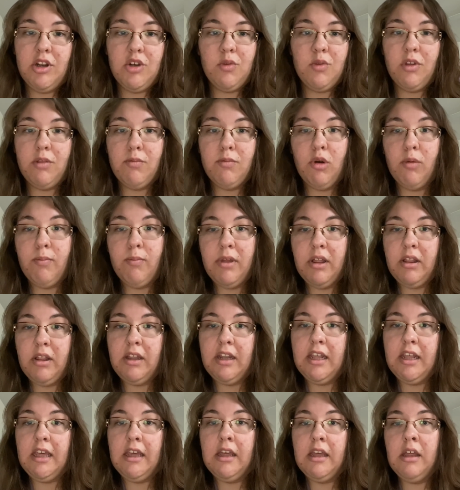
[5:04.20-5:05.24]
with
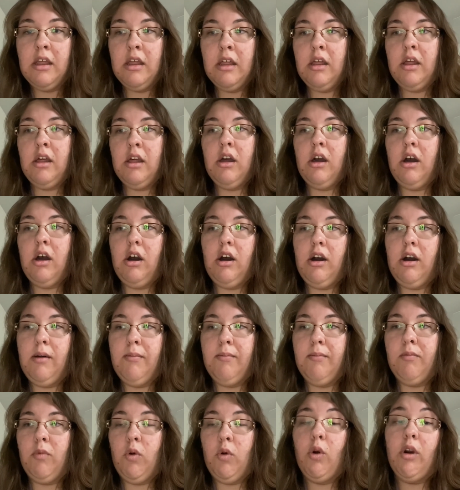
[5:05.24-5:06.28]
mobility
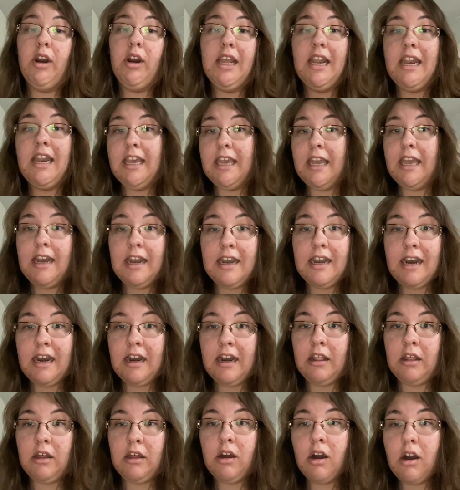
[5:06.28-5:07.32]
or getting in and out
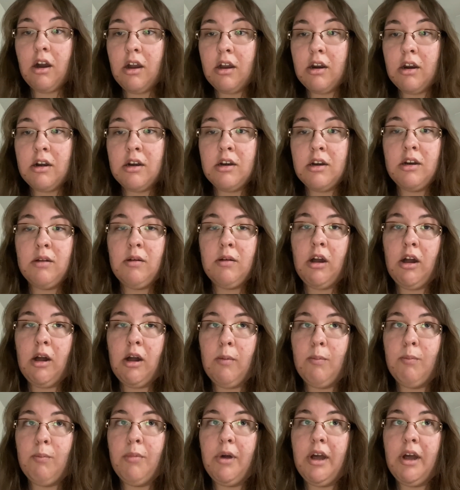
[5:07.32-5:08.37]
of the car,
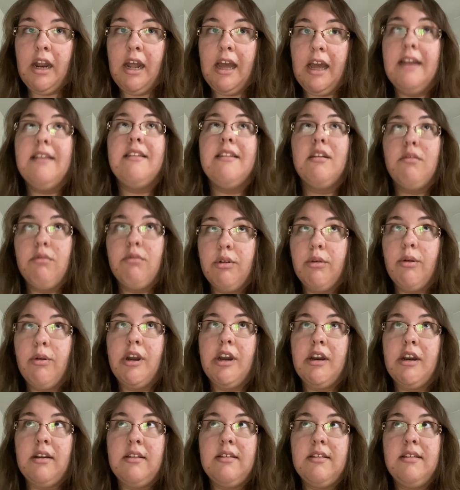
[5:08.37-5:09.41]
but I did
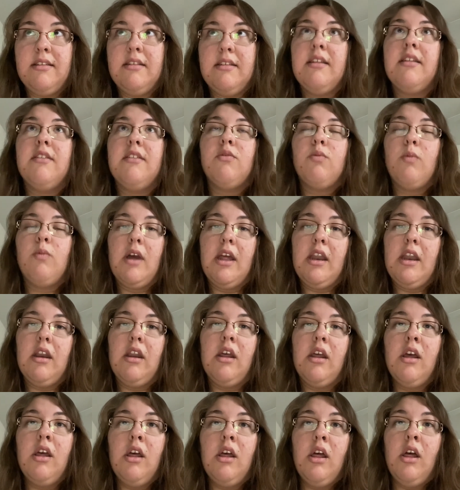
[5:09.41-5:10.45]
require assistance when
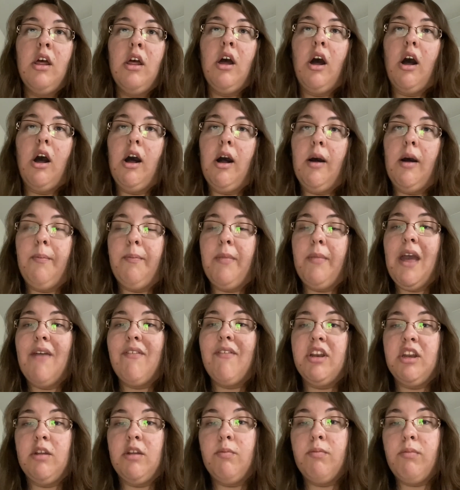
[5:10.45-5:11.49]

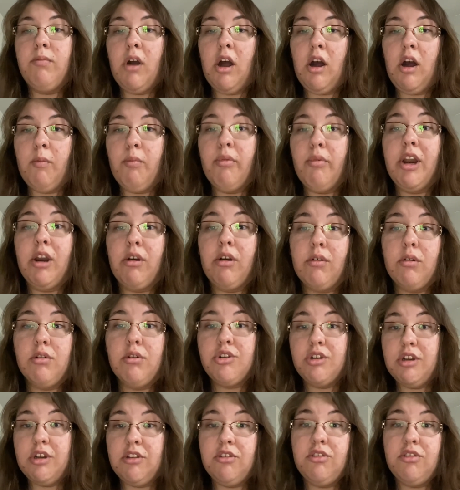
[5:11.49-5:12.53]
having to bring
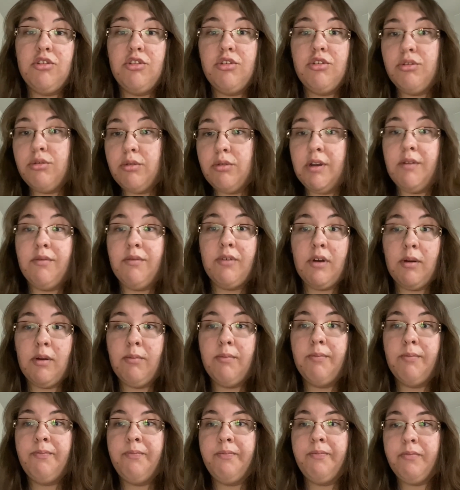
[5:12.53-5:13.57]
groceries to and
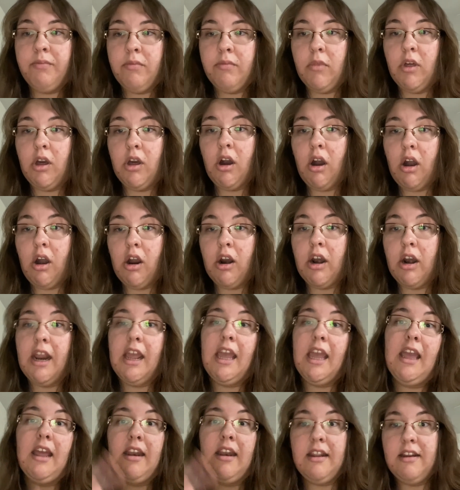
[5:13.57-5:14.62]
from the car
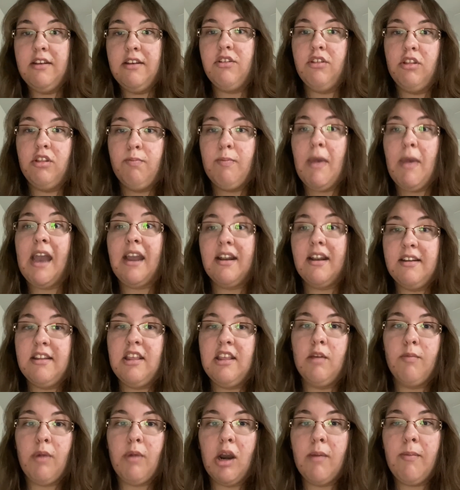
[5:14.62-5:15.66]
and back into
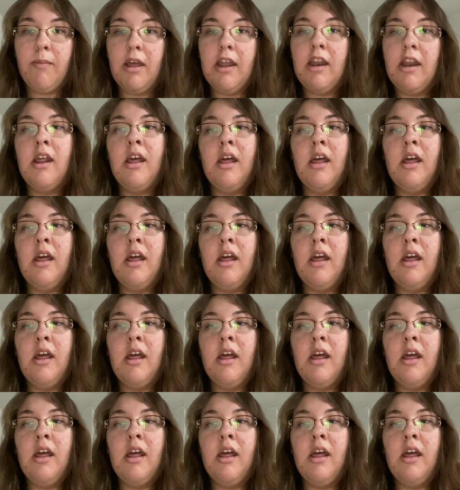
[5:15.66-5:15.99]
the apartment.